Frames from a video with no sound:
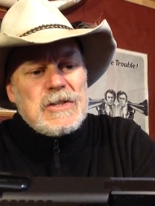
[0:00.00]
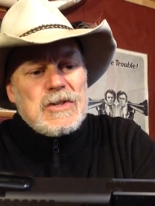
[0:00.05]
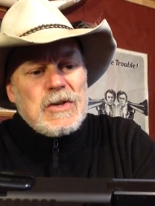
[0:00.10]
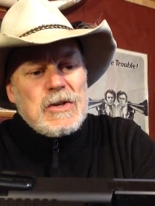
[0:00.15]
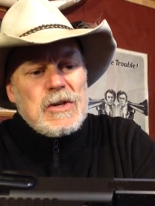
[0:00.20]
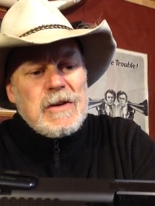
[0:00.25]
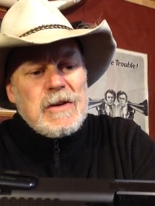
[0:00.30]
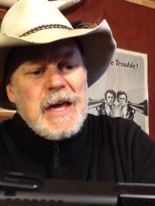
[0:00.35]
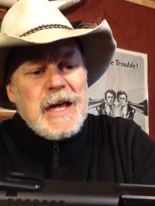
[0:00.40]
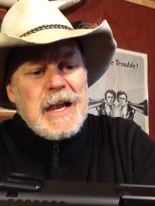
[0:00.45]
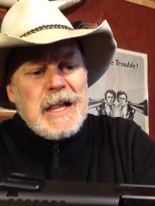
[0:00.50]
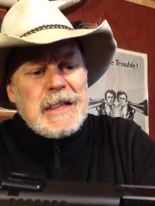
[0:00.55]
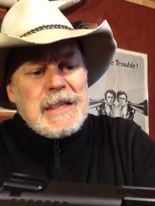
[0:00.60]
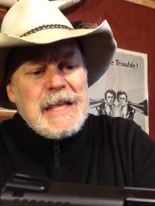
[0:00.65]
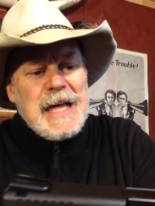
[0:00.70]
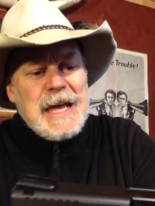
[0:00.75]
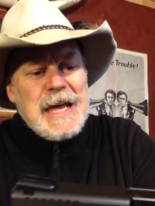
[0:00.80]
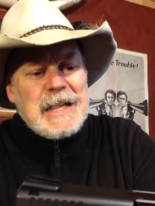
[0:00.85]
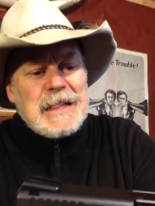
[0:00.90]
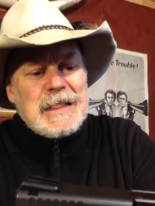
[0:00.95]
So you got a
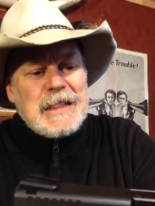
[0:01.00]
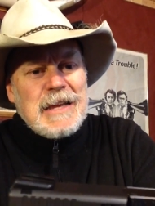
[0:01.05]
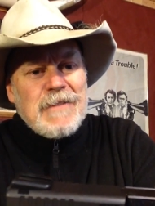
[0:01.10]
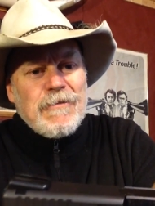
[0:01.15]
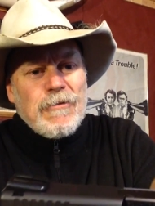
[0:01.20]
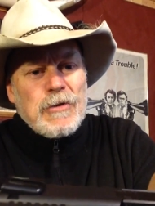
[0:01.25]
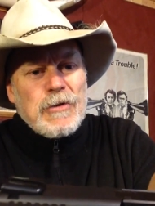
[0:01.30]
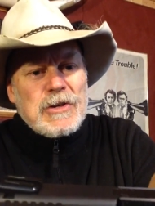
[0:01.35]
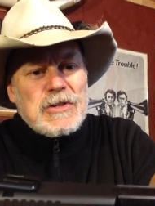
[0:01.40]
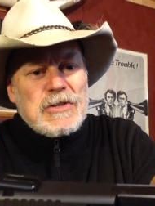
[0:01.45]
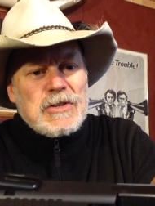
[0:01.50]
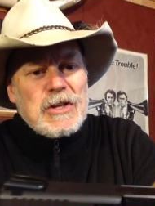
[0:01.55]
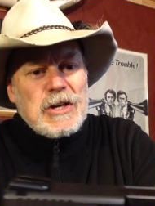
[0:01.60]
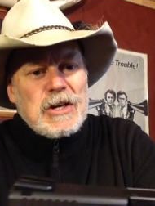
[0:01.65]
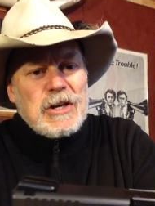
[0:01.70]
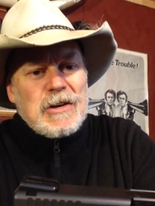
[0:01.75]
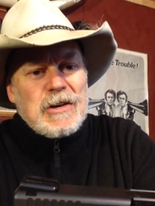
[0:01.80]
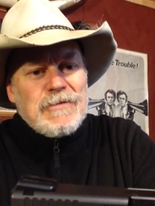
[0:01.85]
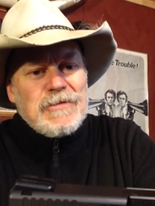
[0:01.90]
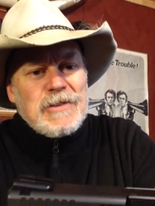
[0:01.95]
lot of leverage
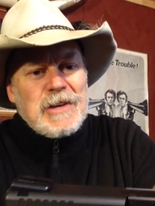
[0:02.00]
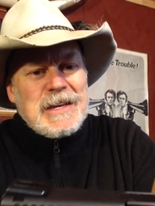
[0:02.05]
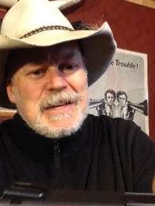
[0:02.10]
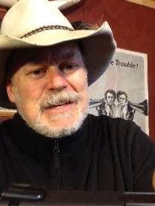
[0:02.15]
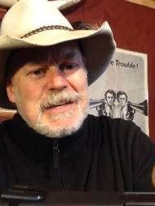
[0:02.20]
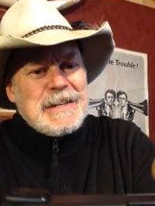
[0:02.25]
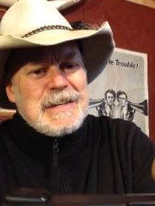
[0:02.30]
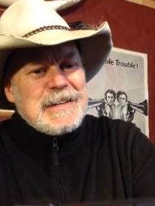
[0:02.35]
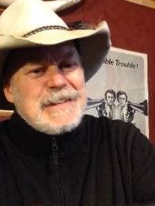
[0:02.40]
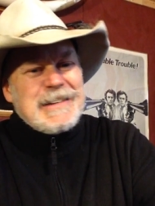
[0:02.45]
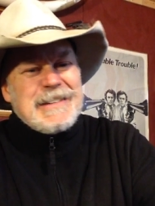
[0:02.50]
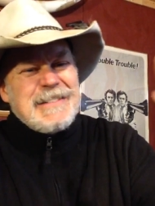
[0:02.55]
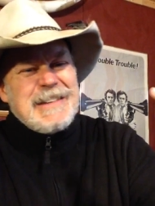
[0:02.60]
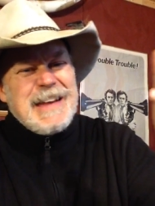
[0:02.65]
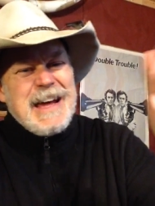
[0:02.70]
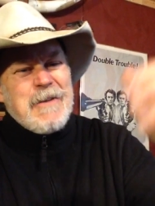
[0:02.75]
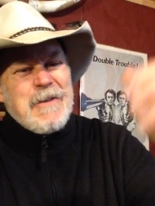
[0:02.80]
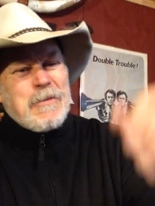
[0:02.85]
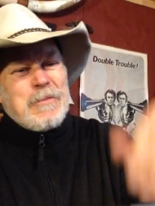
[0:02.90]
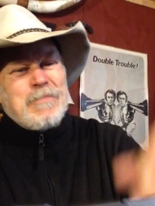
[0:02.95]
there if you hit it.
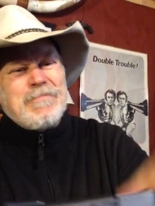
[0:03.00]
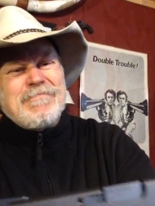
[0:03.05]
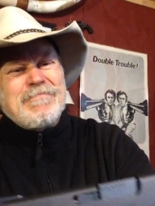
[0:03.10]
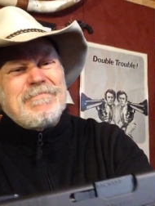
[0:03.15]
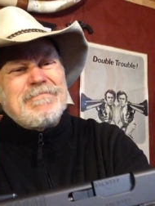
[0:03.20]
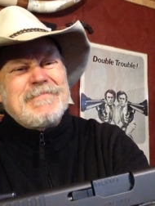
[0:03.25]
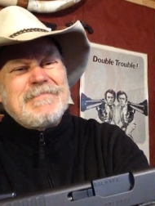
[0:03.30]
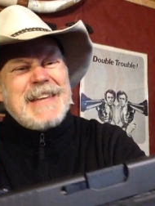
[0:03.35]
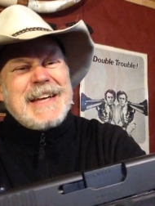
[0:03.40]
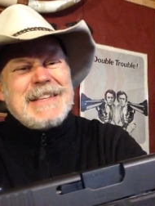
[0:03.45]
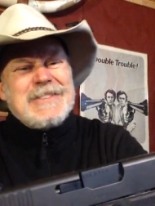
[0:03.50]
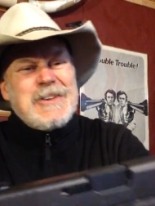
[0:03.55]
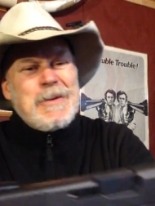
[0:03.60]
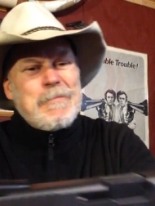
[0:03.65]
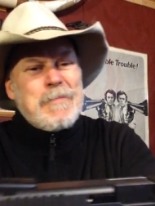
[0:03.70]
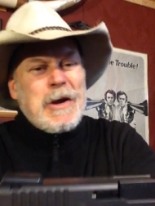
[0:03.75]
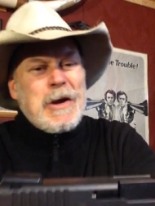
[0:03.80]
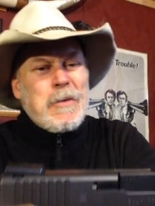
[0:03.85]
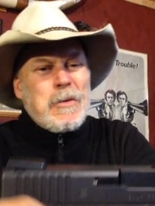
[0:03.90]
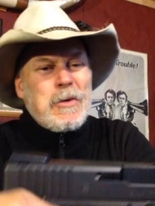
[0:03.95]
Not not
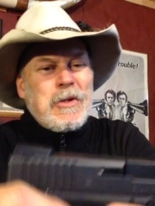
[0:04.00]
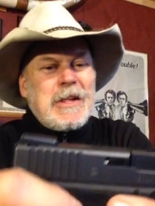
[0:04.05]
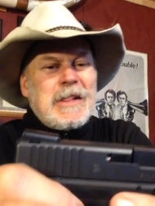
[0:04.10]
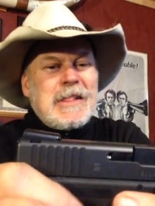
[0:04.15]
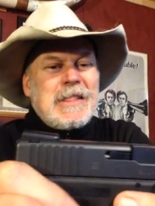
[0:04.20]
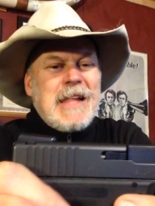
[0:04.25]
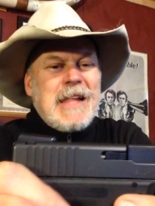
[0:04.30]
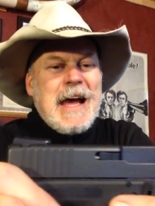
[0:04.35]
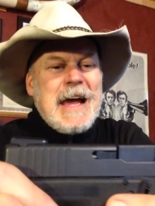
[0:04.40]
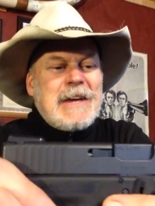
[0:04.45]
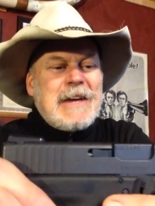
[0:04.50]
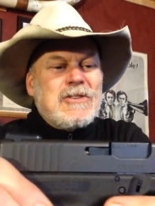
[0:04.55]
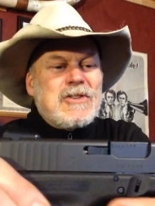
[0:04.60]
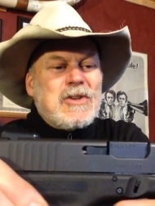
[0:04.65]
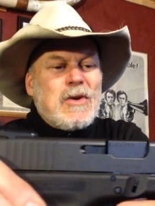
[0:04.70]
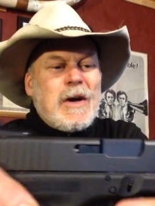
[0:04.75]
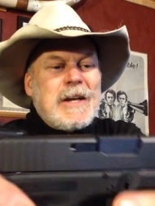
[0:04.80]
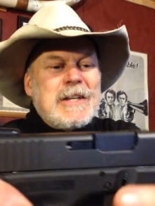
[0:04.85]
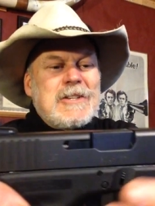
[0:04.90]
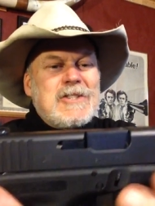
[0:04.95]
something I really liked,
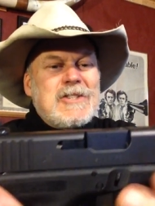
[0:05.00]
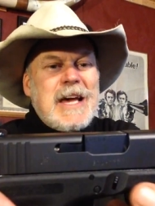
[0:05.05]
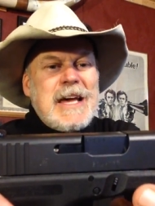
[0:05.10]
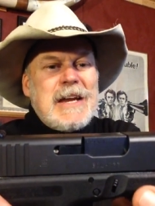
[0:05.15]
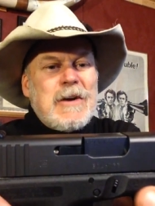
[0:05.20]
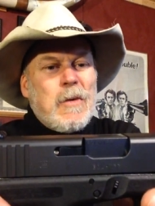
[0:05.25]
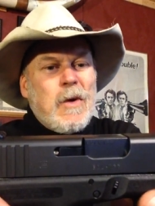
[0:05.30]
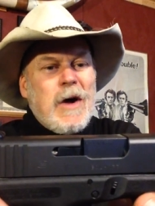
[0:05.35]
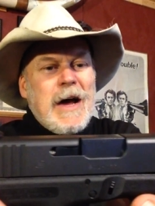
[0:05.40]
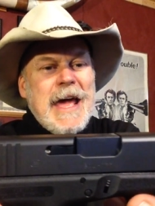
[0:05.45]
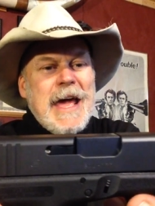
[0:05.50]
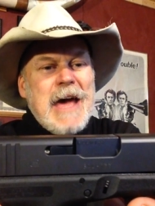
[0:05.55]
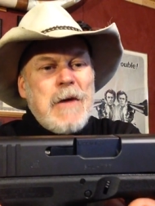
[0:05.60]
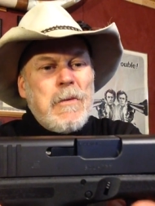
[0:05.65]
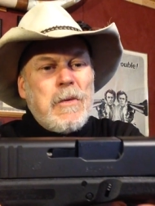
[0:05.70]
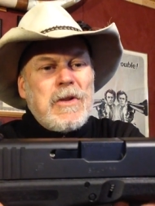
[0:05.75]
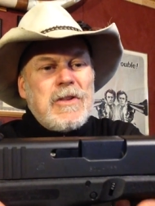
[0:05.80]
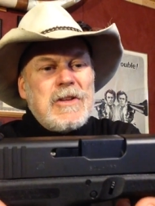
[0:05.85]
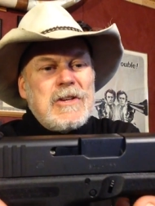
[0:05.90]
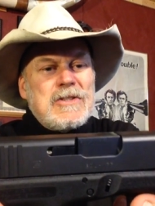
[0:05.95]
so I decided well I
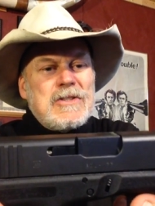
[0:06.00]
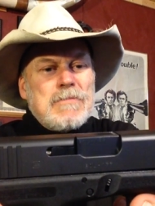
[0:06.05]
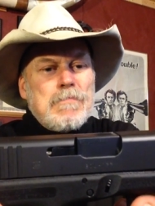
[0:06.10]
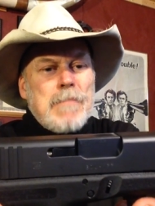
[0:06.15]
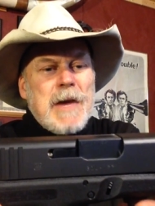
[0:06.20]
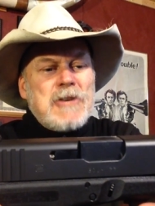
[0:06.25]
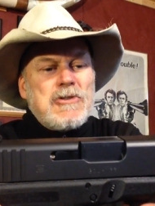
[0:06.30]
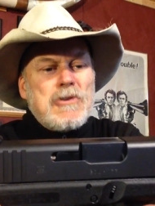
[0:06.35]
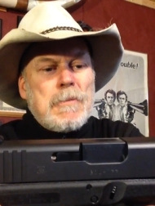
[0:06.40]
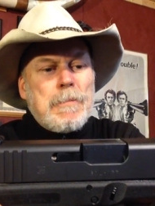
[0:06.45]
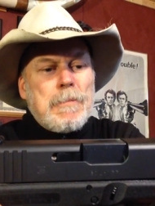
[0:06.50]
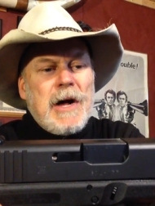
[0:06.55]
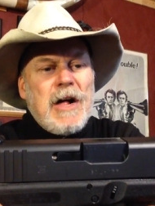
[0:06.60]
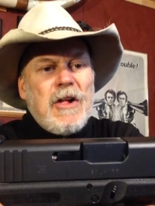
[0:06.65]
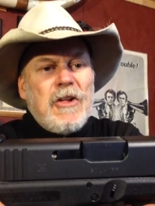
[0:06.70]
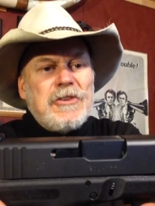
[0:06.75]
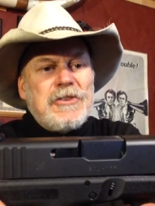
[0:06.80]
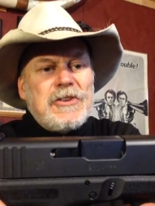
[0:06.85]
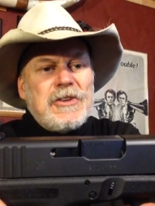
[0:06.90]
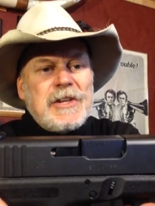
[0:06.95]
had one of these
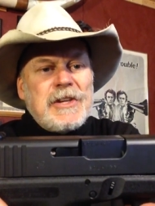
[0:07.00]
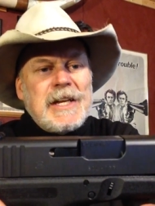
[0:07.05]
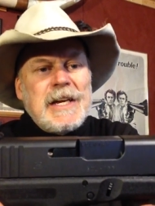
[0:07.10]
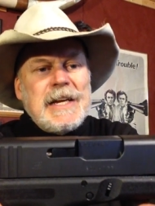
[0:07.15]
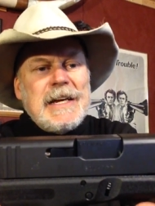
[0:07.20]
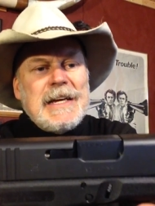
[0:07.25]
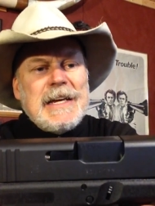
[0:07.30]
Metropolitan